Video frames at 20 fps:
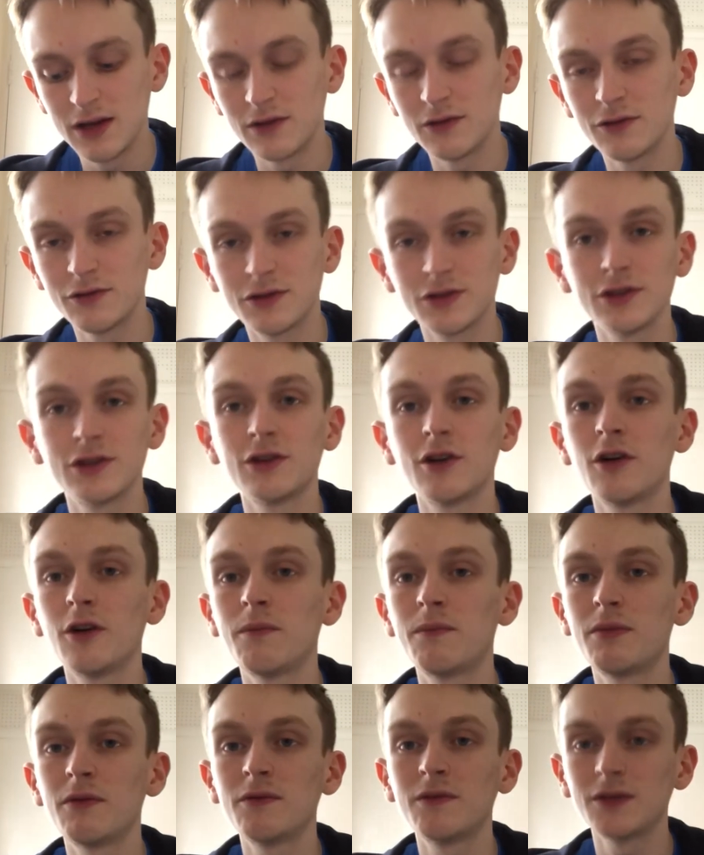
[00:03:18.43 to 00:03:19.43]
losing
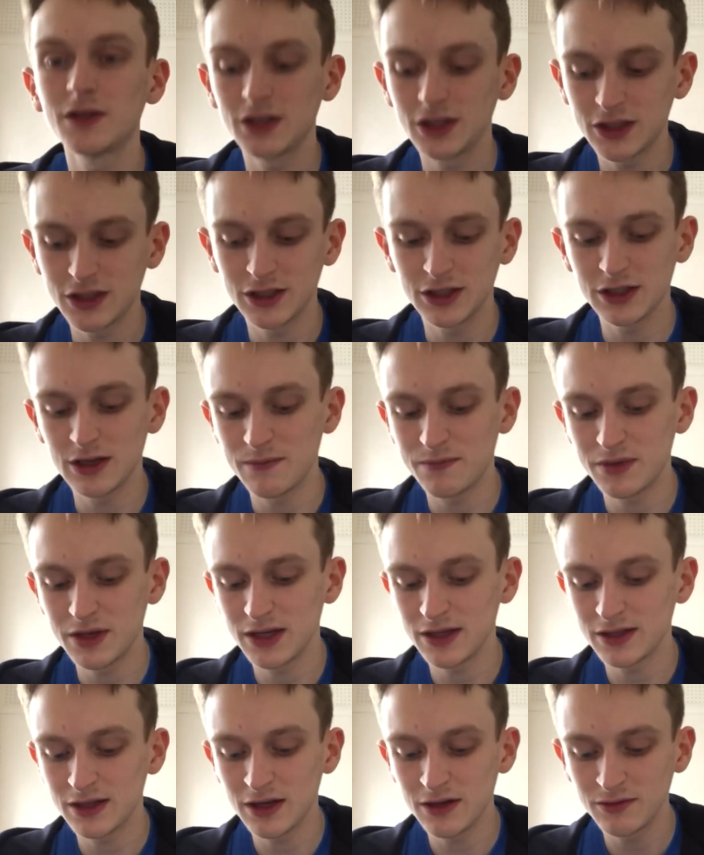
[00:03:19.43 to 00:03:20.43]
job, relationship
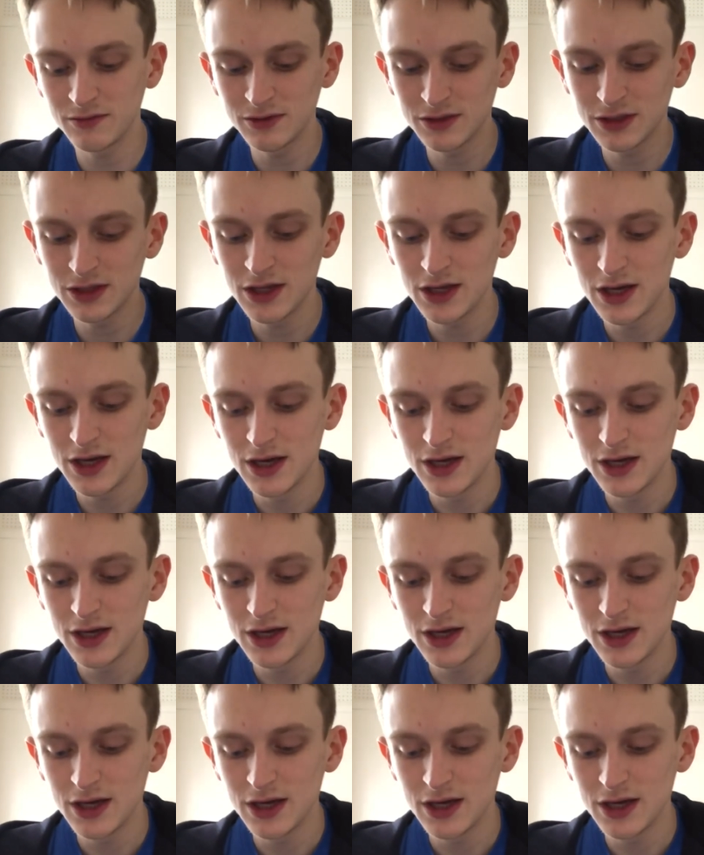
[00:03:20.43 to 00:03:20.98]
breakdowns.